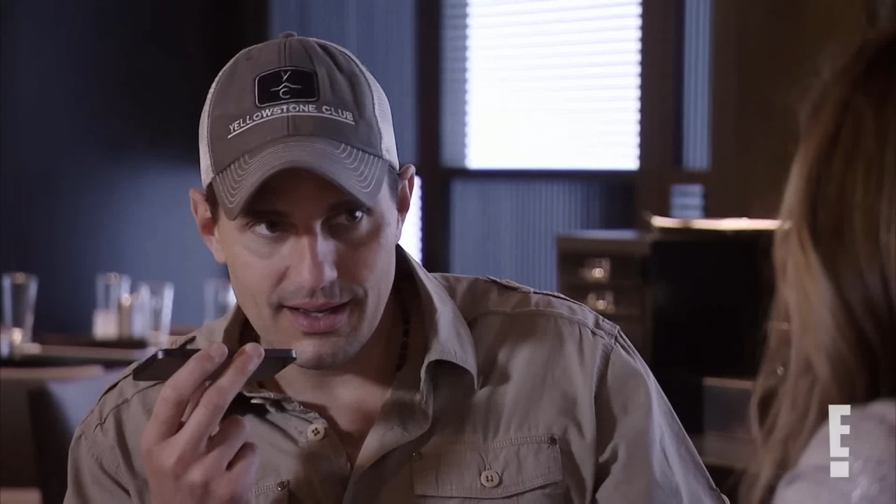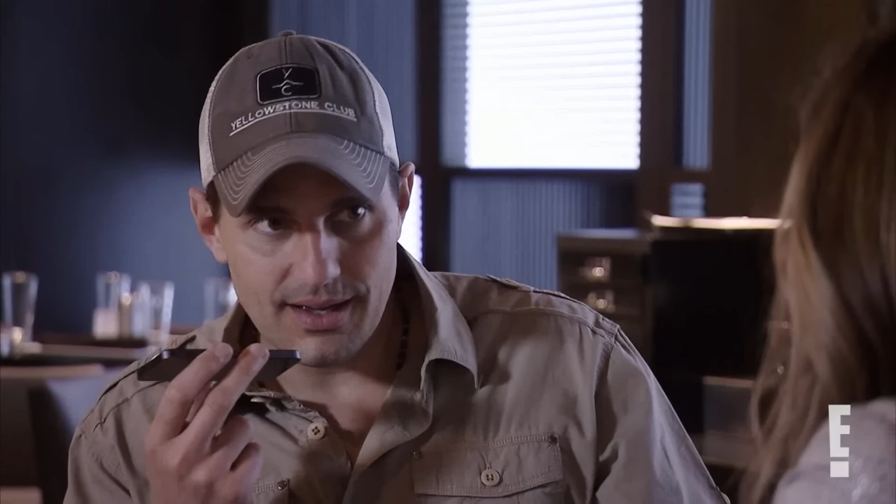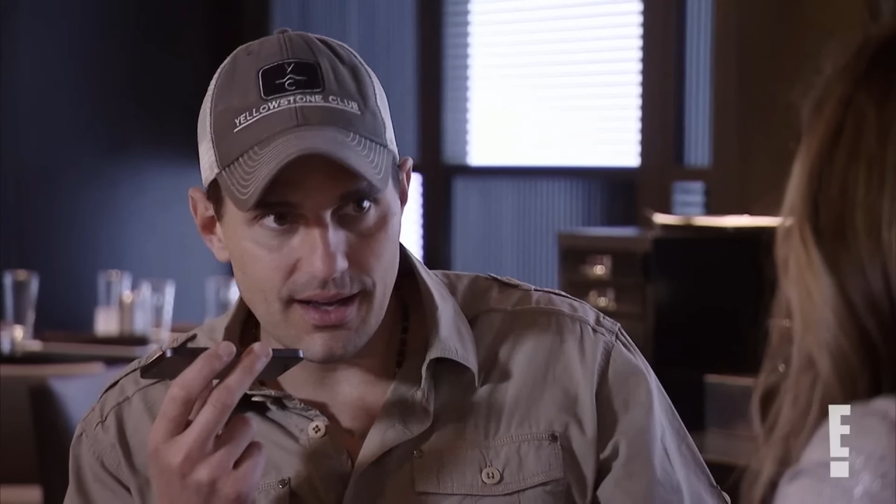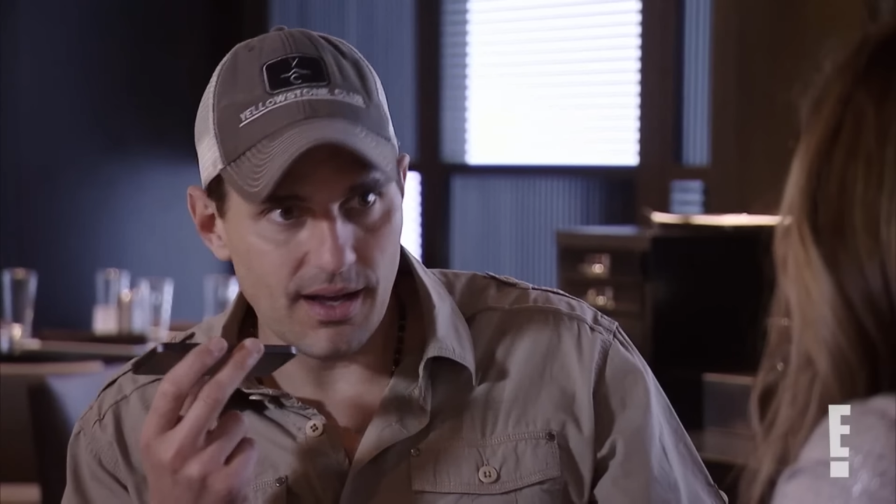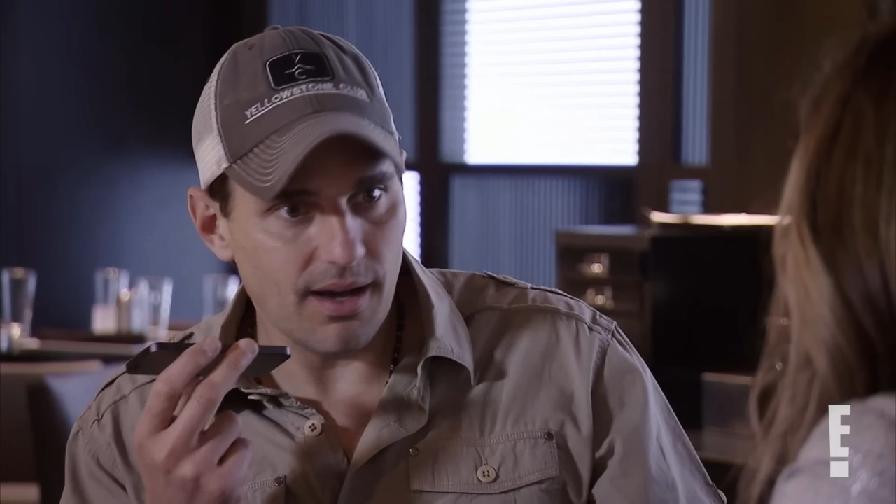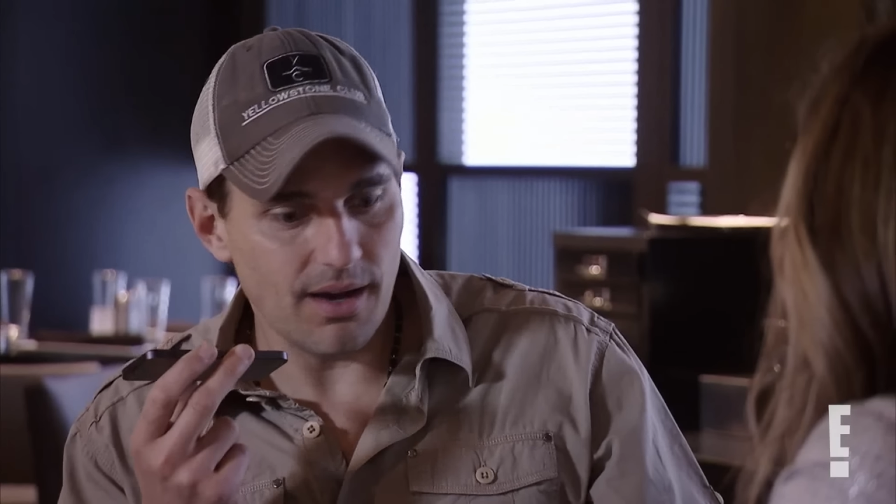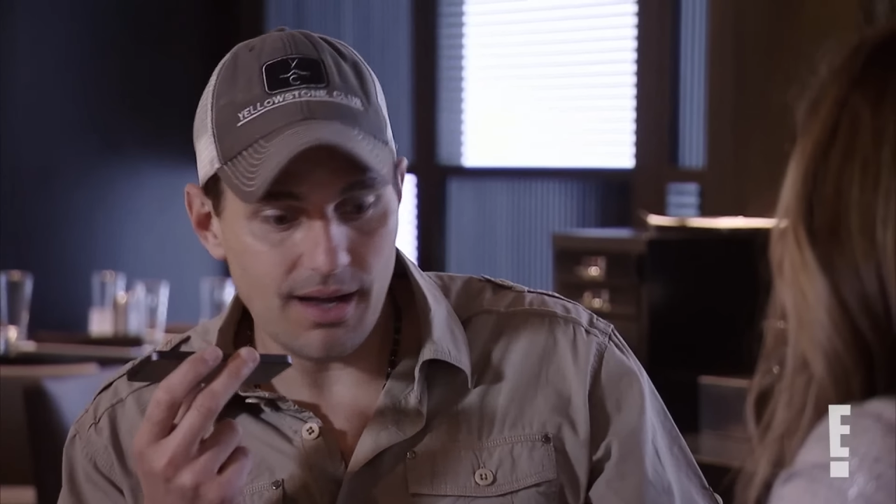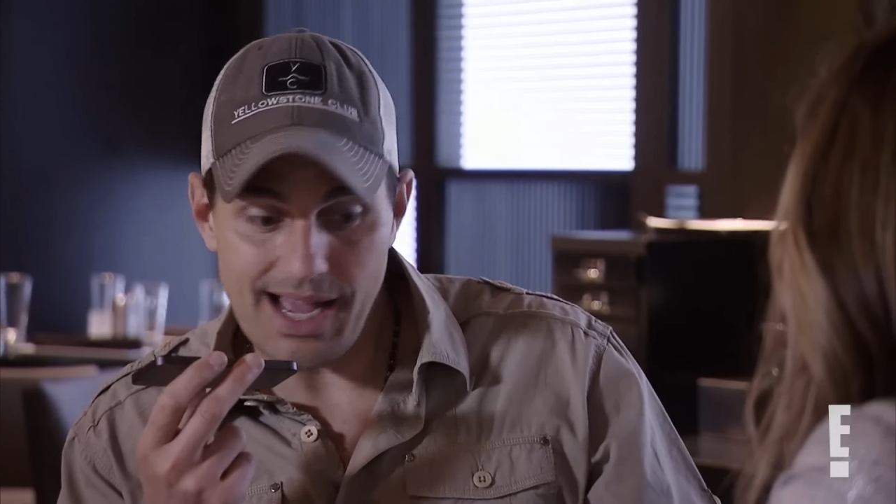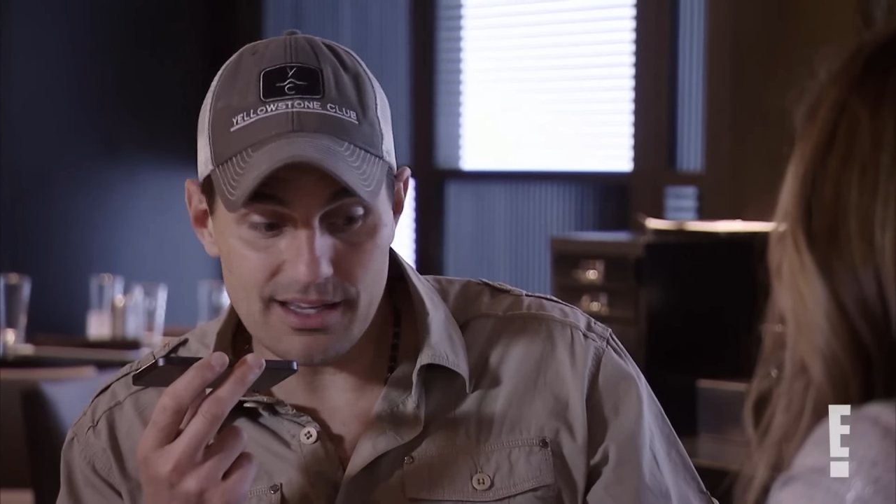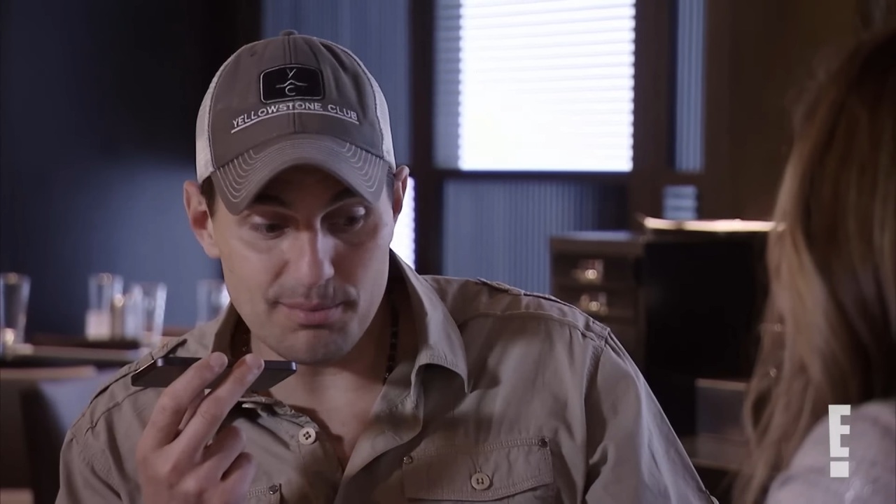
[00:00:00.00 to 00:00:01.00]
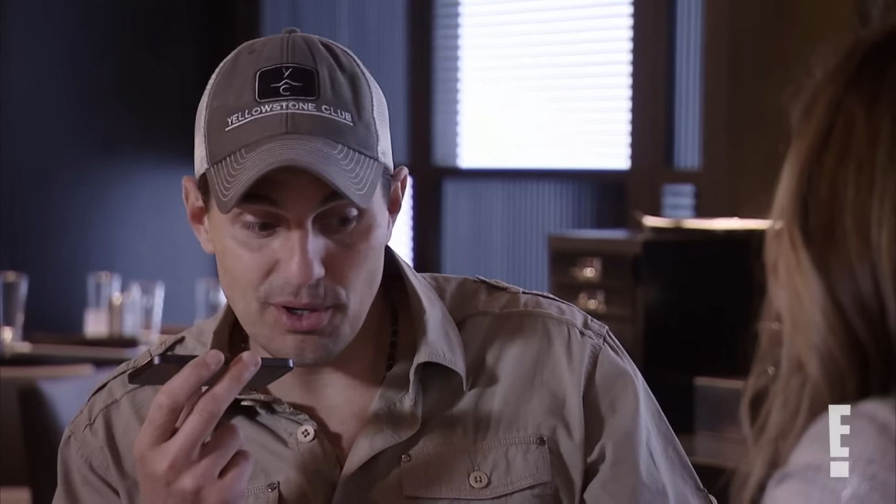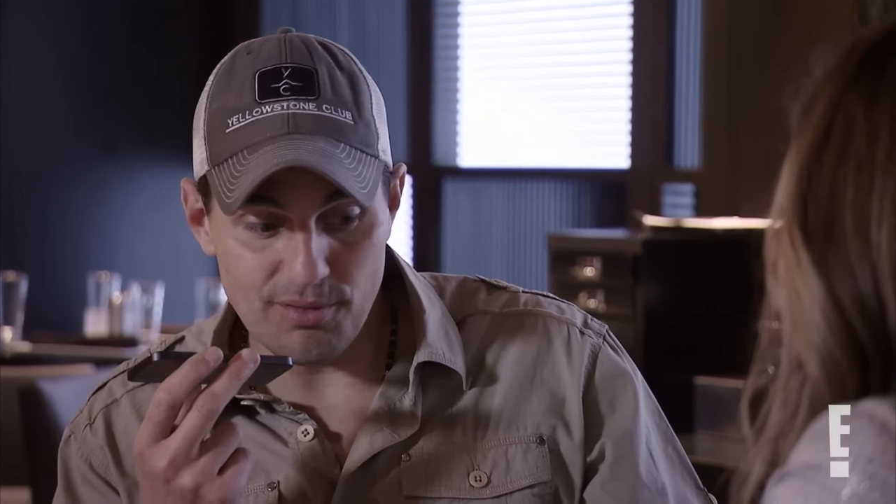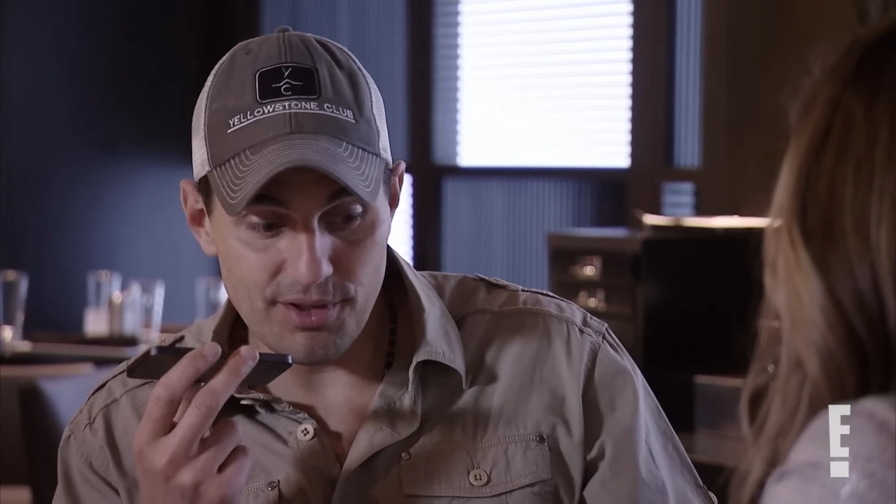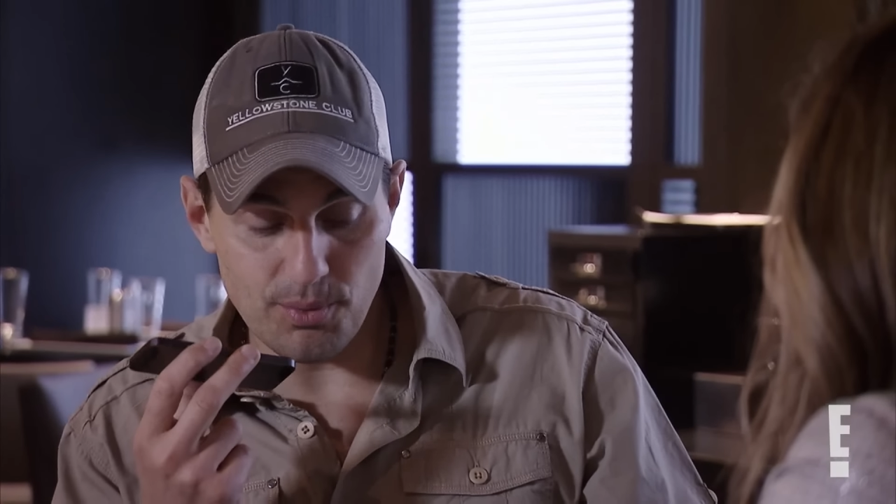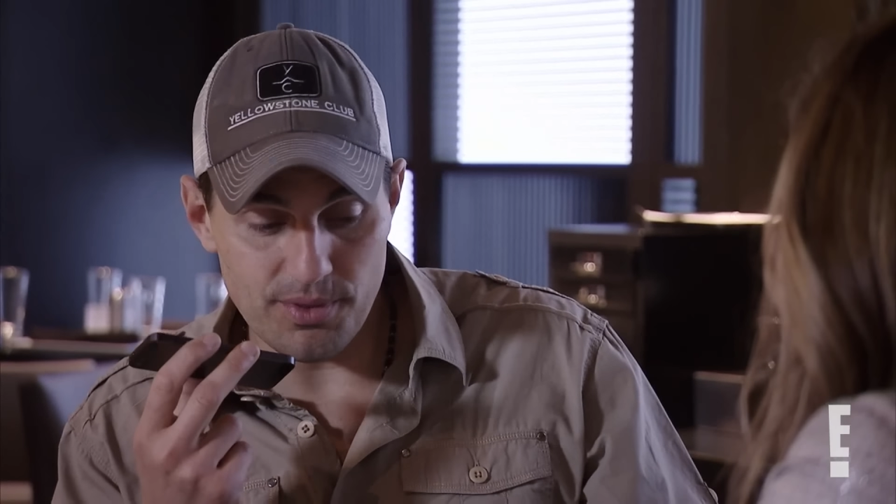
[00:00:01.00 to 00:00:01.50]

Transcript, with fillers: Uh, I could be over there